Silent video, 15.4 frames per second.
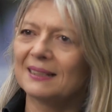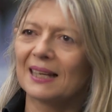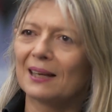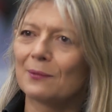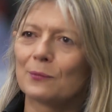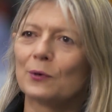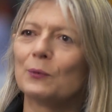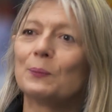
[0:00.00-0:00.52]

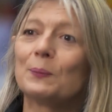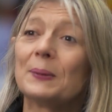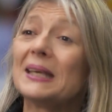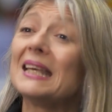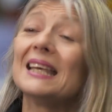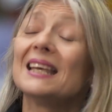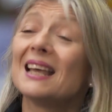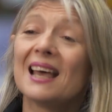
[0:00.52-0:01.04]
There will
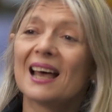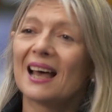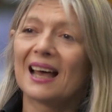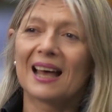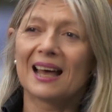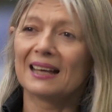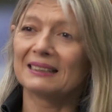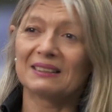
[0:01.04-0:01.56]
be
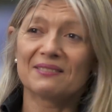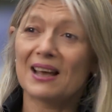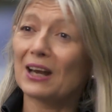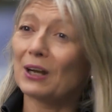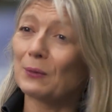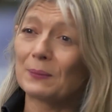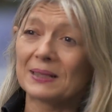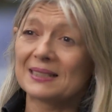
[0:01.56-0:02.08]

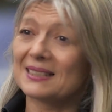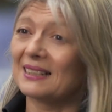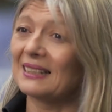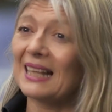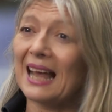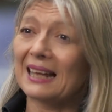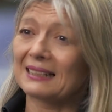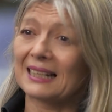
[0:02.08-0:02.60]
developments
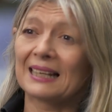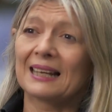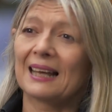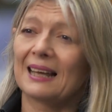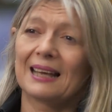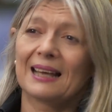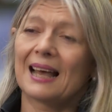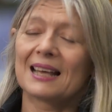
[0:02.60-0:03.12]
on that
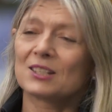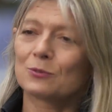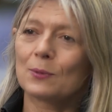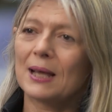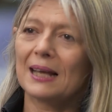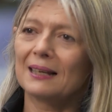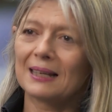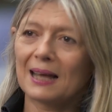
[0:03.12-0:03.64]
as
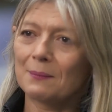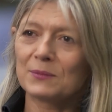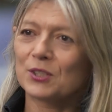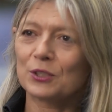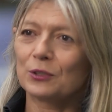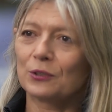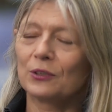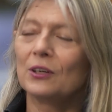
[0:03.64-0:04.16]
well, I'm
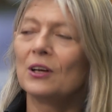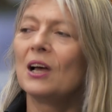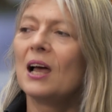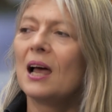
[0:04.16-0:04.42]
sure.